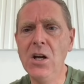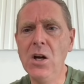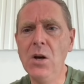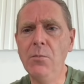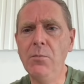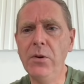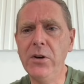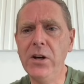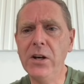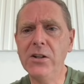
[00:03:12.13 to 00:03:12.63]

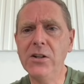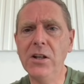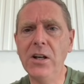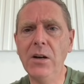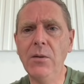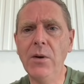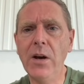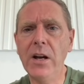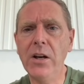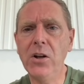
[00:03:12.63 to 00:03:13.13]
But yesterday
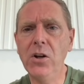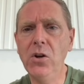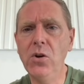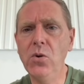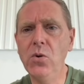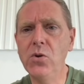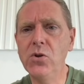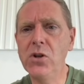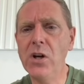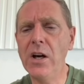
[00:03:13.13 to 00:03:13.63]
we had a
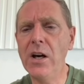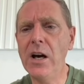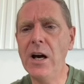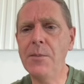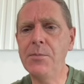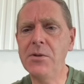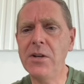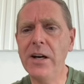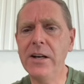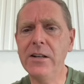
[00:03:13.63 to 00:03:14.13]
huge
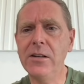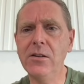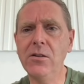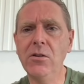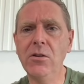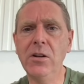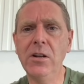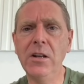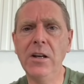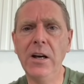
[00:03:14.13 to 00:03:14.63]
upside to
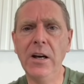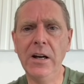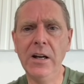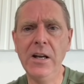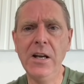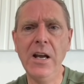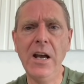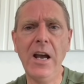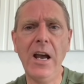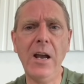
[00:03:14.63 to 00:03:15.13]
the
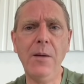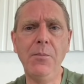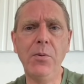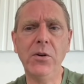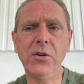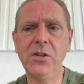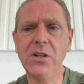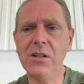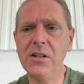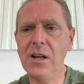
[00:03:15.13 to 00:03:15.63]

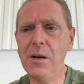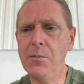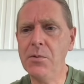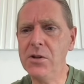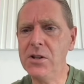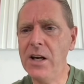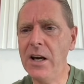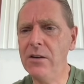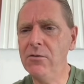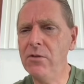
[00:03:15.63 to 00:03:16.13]

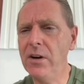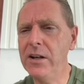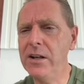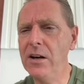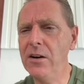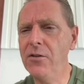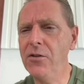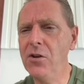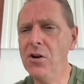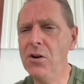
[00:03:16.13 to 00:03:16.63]
8.68%. Right
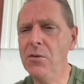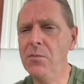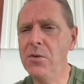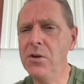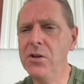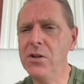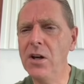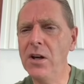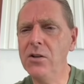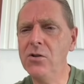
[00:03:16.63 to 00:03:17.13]
now Ethereum
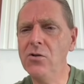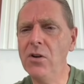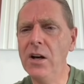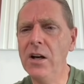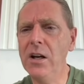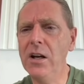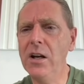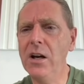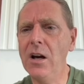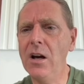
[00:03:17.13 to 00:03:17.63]
is
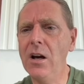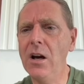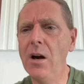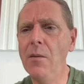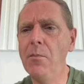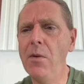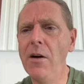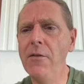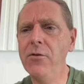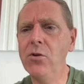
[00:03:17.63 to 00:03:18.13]
trading
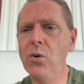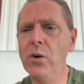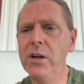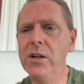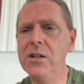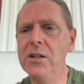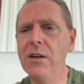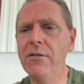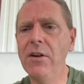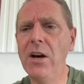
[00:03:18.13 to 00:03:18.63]
above
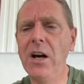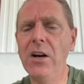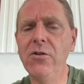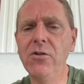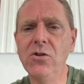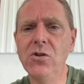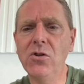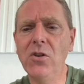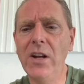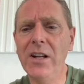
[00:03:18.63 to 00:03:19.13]

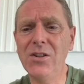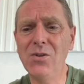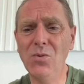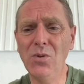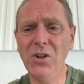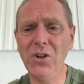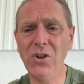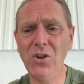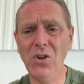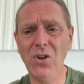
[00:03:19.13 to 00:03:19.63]
2,700, so that's
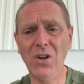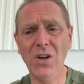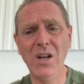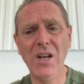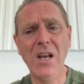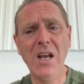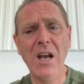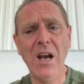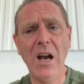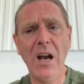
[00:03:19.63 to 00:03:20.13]
really good.
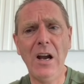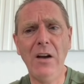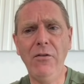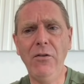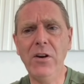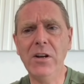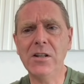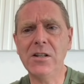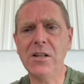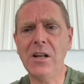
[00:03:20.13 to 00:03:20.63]
If we
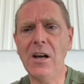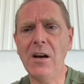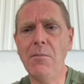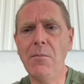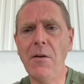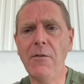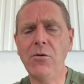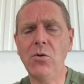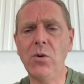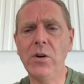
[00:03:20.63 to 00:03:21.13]
can stay
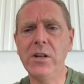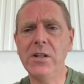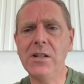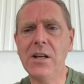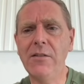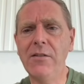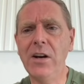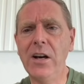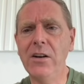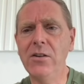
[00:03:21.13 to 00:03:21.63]
above
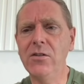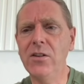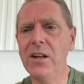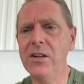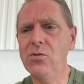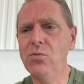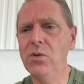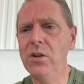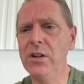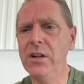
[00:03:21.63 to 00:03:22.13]
2,700,
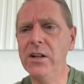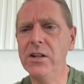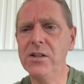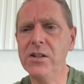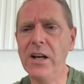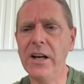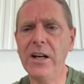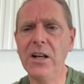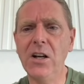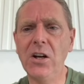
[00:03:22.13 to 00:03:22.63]
that's really a
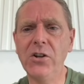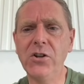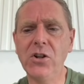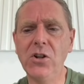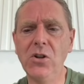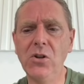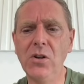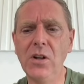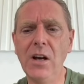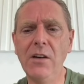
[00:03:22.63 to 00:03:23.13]

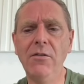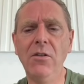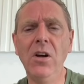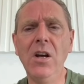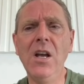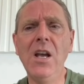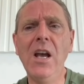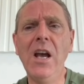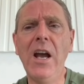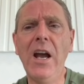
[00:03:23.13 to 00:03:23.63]
psychological level.
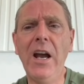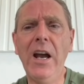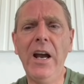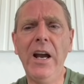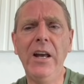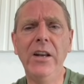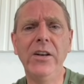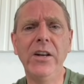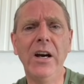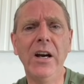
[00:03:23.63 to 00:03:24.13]

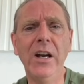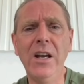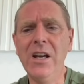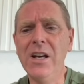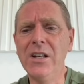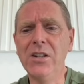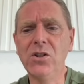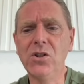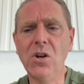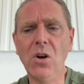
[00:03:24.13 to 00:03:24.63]
And
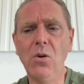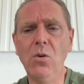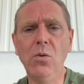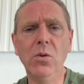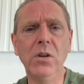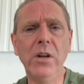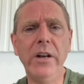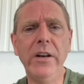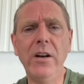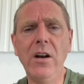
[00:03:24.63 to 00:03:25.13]
so
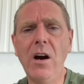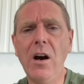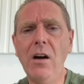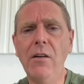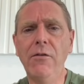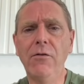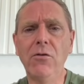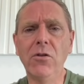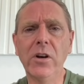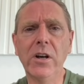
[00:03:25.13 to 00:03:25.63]
London
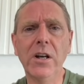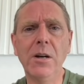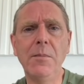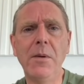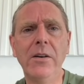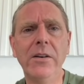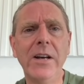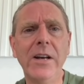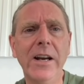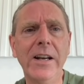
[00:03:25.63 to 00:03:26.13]
hard fork in
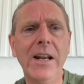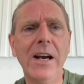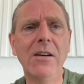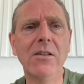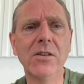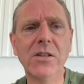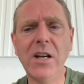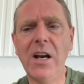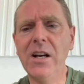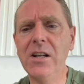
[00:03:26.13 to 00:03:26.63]
about 9
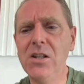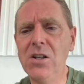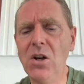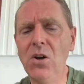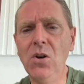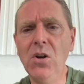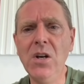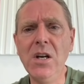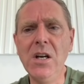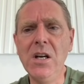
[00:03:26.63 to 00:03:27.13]
hours, guys.
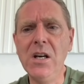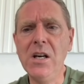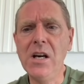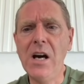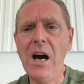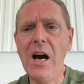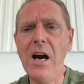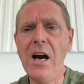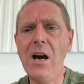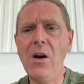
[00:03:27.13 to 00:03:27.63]
So
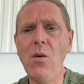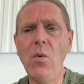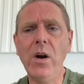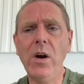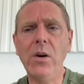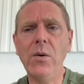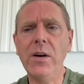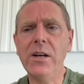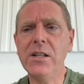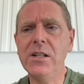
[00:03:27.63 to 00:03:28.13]
where
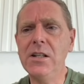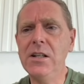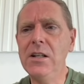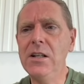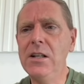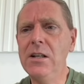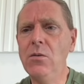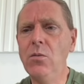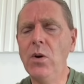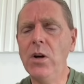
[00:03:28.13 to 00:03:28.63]
do I
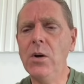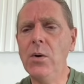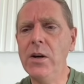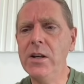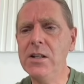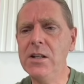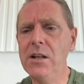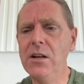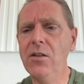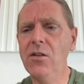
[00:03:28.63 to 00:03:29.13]
see
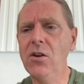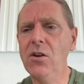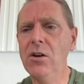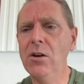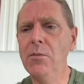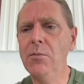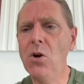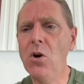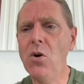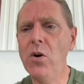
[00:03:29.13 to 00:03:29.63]

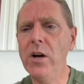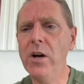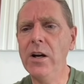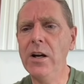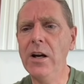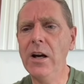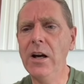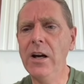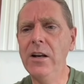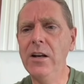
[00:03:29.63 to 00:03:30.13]
Ethereum
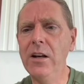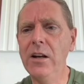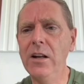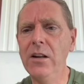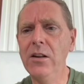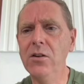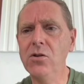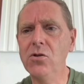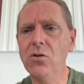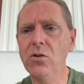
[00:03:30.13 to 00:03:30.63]
going
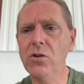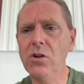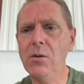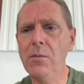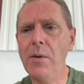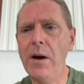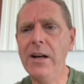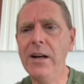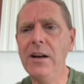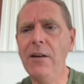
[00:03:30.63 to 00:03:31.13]
in the short
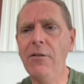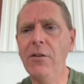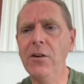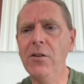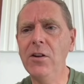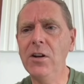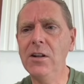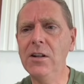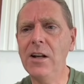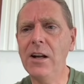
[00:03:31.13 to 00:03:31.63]
term? I definitely
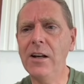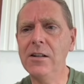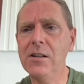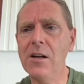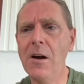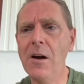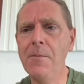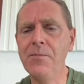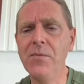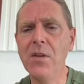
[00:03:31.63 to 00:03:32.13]
think that
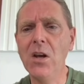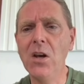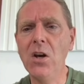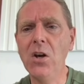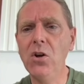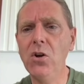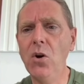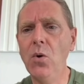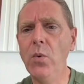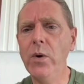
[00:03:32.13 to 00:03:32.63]

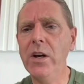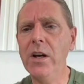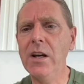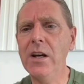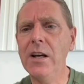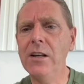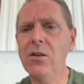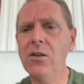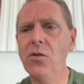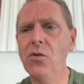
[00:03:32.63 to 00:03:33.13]
you know, we can
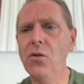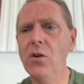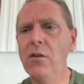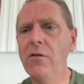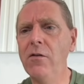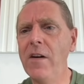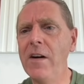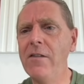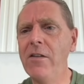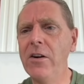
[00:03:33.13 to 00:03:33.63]
get to
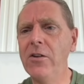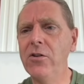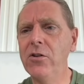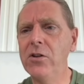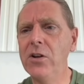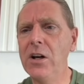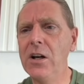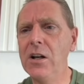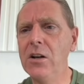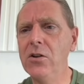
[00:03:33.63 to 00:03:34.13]

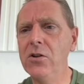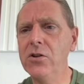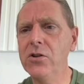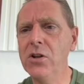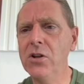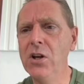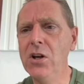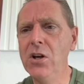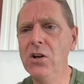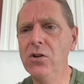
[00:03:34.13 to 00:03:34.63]
$3,500
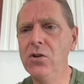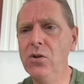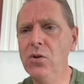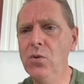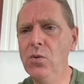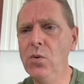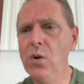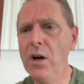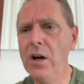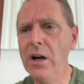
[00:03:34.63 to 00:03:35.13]

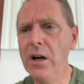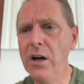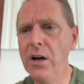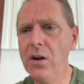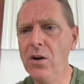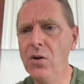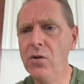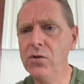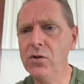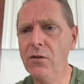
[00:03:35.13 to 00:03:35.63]
to
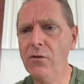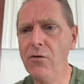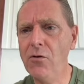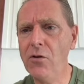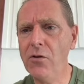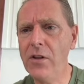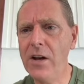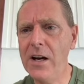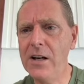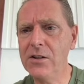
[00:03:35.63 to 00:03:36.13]
close to
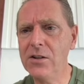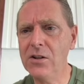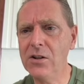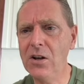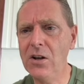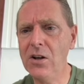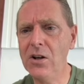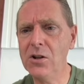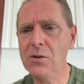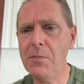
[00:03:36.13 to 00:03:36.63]

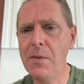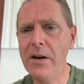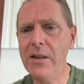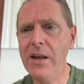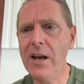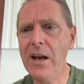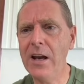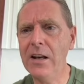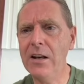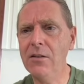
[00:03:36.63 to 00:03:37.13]
$4,000 by
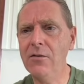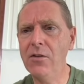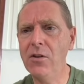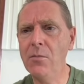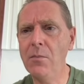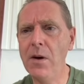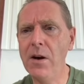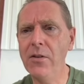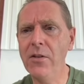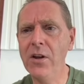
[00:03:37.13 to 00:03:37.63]
the end of the
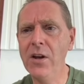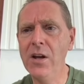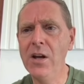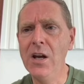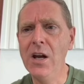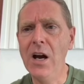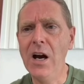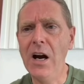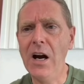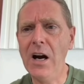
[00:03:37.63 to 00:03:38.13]
month.
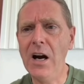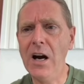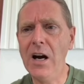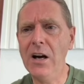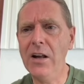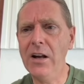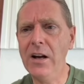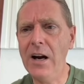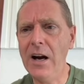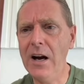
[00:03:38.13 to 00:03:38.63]

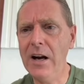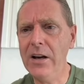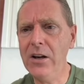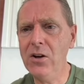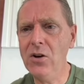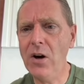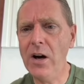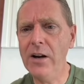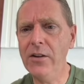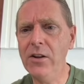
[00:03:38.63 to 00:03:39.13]
You
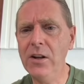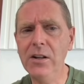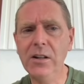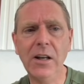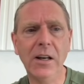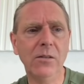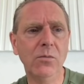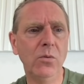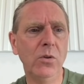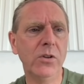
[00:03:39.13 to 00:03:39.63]
know, I think
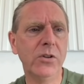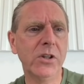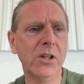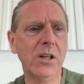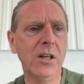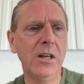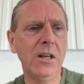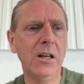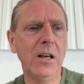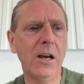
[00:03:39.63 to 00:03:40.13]
that we'll
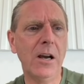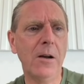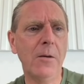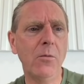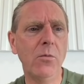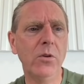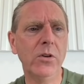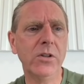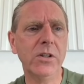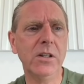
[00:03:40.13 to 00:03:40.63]
see
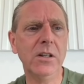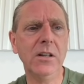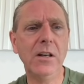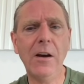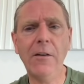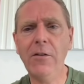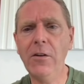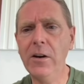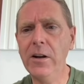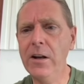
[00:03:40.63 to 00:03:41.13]

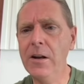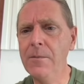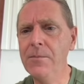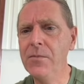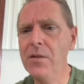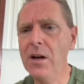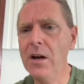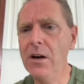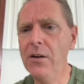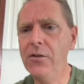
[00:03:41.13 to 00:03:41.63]
definitely
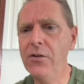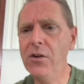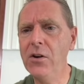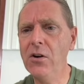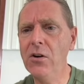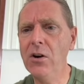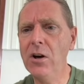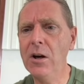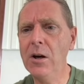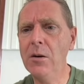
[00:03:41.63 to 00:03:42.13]

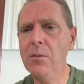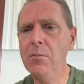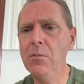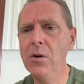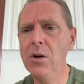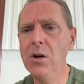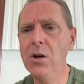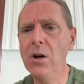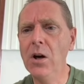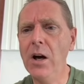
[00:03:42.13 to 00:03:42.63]
Ethereum
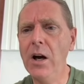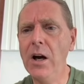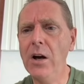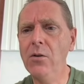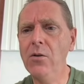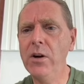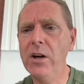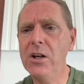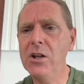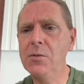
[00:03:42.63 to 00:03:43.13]

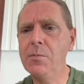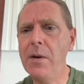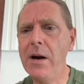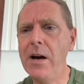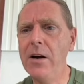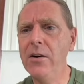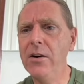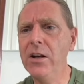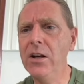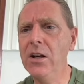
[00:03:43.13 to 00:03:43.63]
range
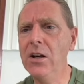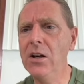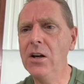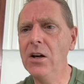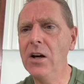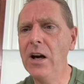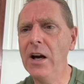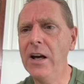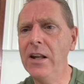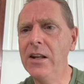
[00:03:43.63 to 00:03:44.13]
bound here,
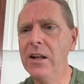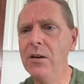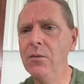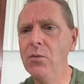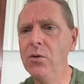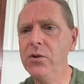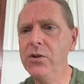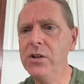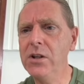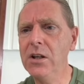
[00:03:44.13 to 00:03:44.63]
and then
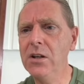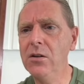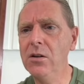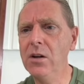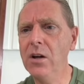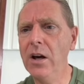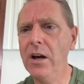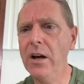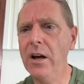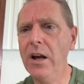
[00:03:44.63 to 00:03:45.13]
we'll
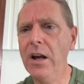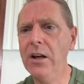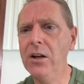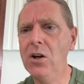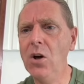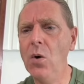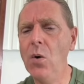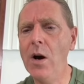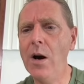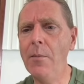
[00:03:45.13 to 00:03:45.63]
see it
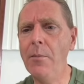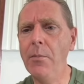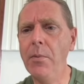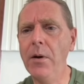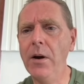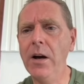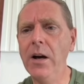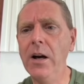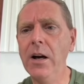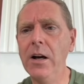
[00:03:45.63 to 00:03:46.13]
go up,
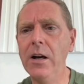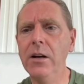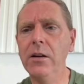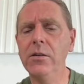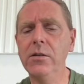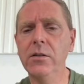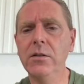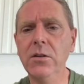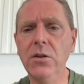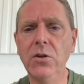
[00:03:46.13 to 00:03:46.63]

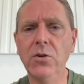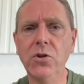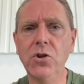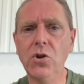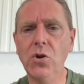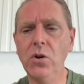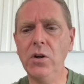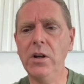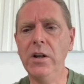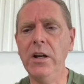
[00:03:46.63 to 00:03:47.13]
you know,
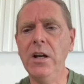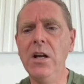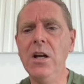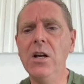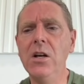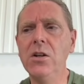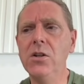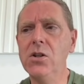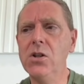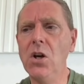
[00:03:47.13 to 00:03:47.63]
shortly.
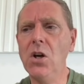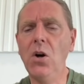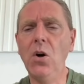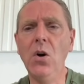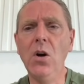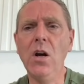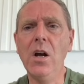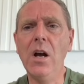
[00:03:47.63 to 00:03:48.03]
So